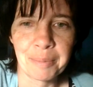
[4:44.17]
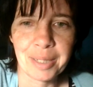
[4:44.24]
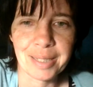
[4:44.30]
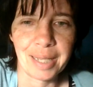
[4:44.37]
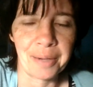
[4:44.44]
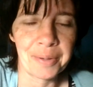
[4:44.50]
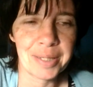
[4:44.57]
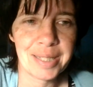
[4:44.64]
because
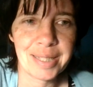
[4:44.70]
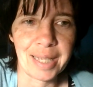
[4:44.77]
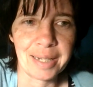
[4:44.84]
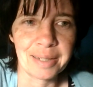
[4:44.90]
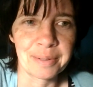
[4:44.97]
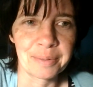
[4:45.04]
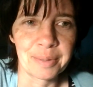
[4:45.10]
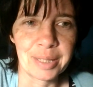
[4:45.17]
I always set
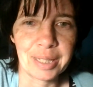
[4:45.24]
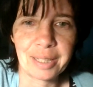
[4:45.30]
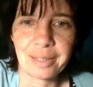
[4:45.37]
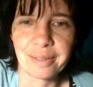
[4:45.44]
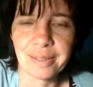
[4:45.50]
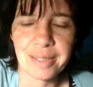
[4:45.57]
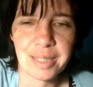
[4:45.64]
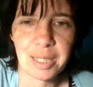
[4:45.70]
a
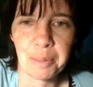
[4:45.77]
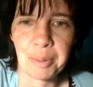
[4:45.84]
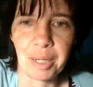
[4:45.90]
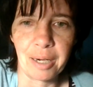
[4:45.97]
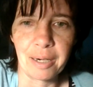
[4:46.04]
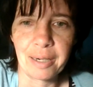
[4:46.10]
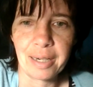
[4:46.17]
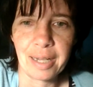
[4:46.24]
ridiculous
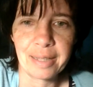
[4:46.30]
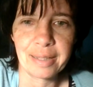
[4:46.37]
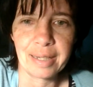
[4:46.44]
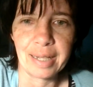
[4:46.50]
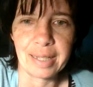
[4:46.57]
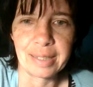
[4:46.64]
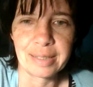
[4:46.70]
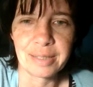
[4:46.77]
TBR and then
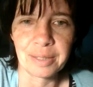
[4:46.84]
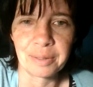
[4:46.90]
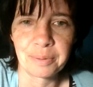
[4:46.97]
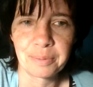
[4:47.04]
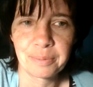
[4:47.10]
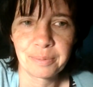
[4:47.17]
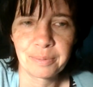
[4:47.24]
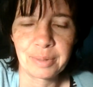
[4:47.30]
I don't
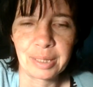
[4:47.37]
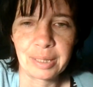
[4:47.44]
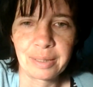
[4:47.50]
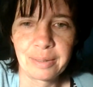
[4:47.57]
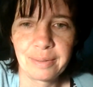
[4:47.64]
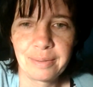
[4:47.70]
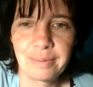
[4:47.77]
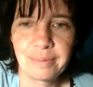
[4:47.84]

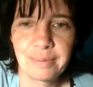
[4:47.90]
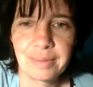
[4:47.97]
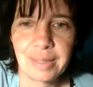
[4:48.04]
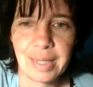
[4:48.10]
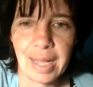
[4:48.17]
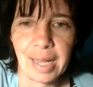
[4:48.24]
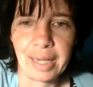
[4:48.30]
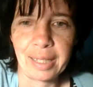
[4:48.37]
read
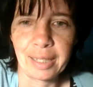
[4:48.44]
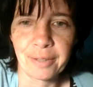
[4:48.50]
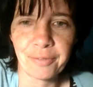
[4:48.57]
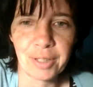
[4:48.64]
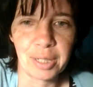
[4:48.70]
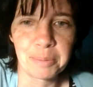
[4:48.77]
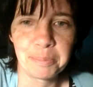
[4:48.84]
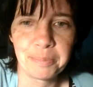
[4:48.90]
any of
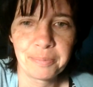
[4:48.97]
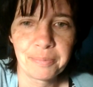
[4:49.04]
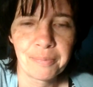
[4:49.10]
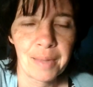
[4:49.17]
them.